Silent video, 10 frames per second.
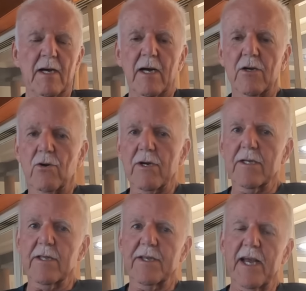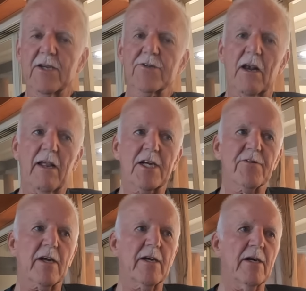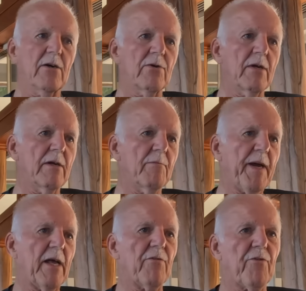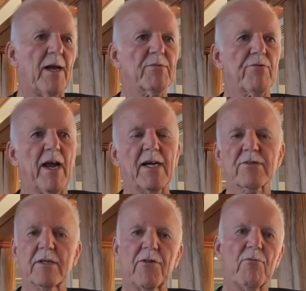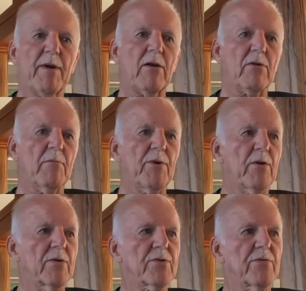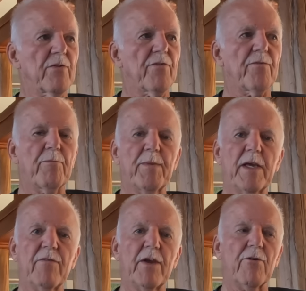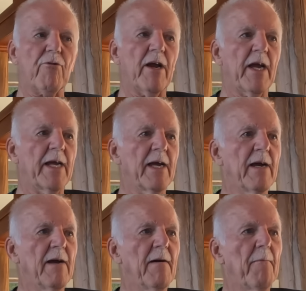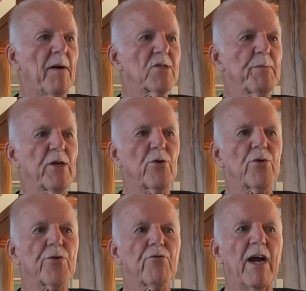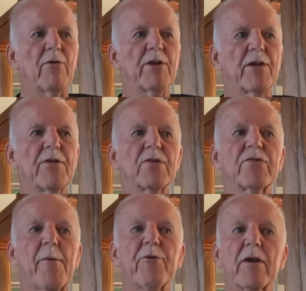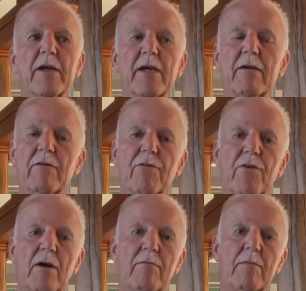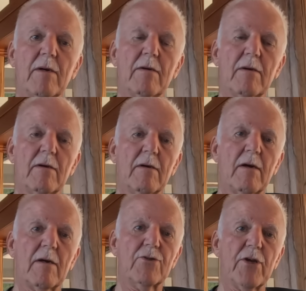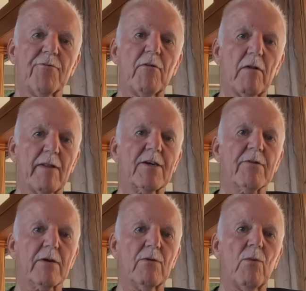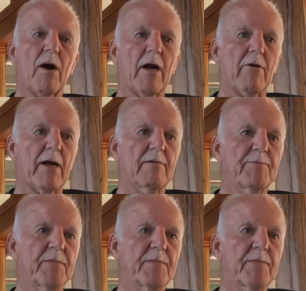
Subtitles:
According to the National Electric Code, panel frames, racks, and other metal components of the PV array must be earth grounded separately from general electrical wiring.